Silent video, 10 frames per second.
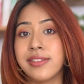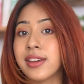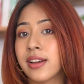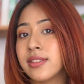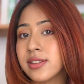at
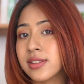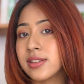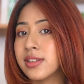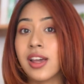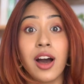the
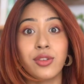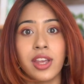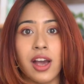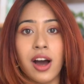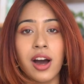consistency, how
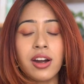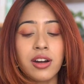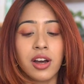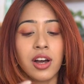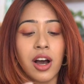they
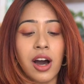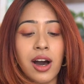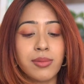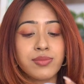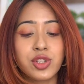are.
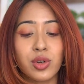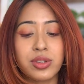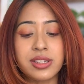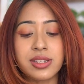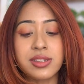
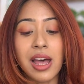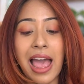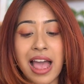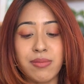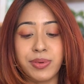So this is the
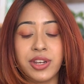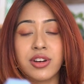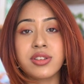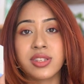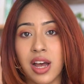
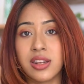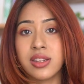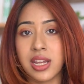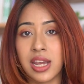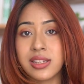Happier
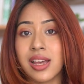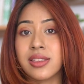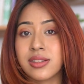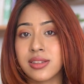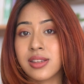Sundays,
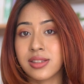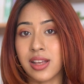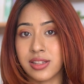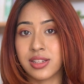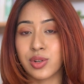and this is a
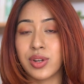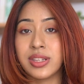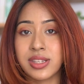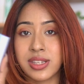sunscreen